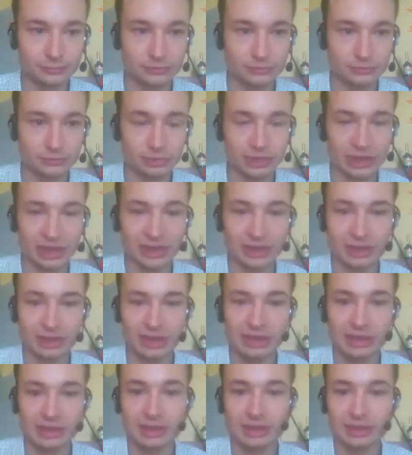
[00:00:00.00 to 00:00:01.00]
You can
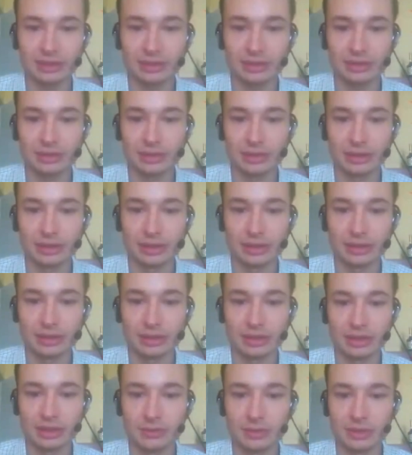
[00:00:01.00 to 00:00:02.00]
see
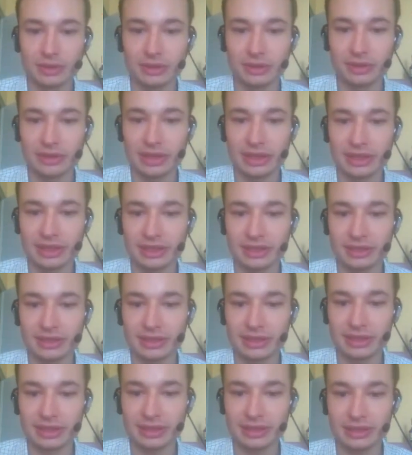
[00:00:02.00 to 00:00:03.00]
it will totally
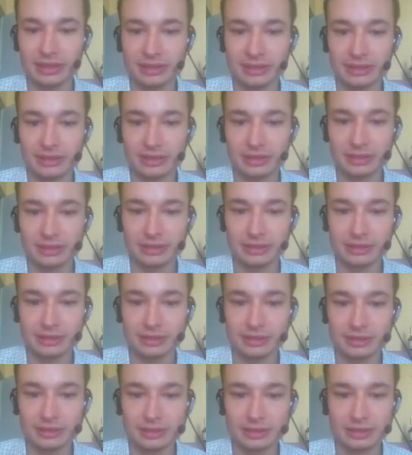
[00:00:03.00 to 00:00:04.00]
cancel
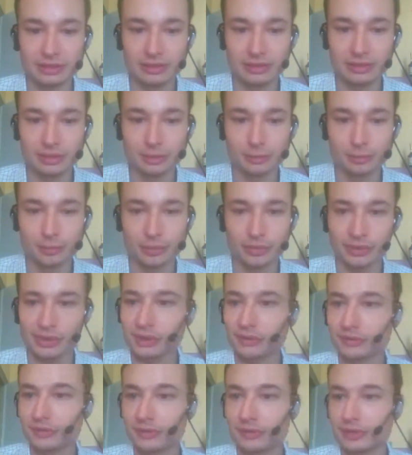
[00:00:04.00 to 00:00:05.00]
the push
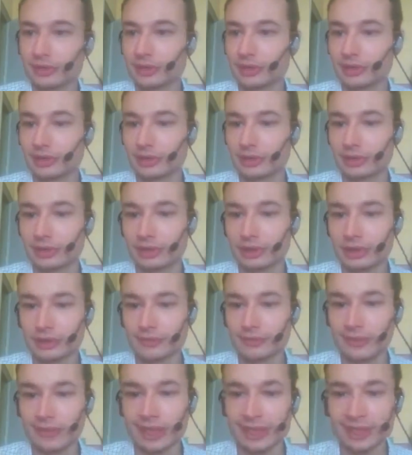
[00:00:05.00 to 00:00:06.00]

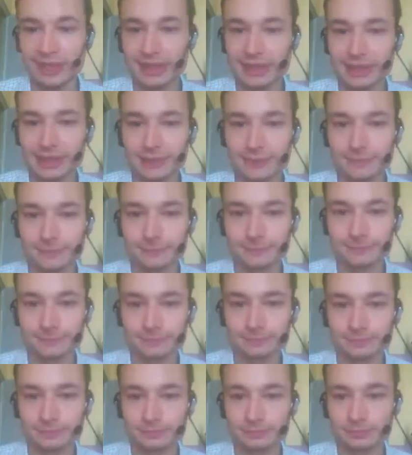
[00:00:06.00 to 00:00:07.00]
of light.
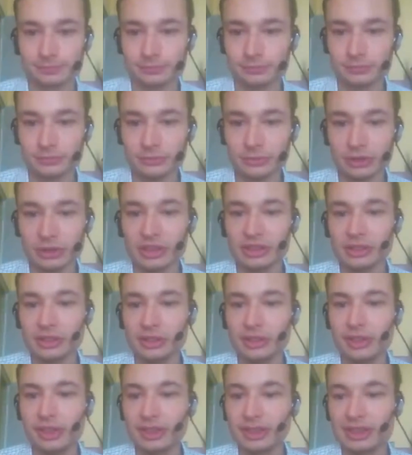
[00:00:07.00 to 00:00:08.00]
And
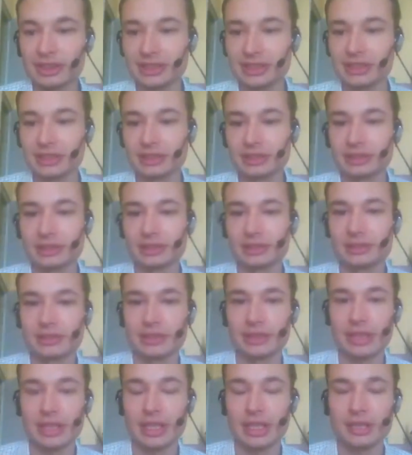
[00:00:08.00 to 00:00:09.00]
you can see
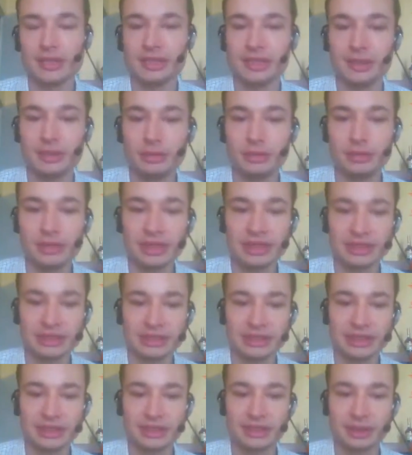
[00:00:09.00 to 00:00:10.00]
ACU against
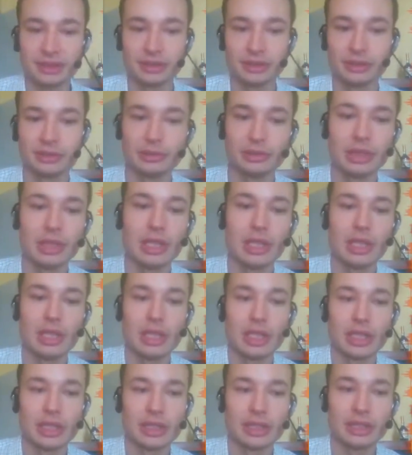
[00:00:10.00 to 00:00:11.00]
ACU
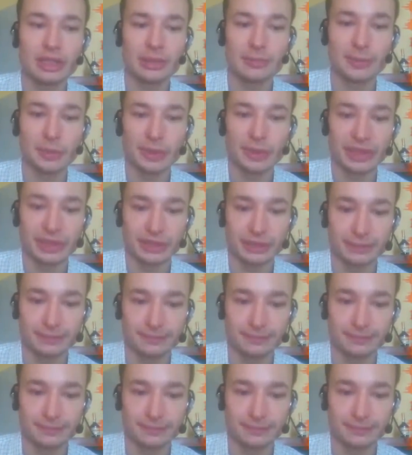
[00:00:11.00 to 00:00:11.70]
gun upgrade.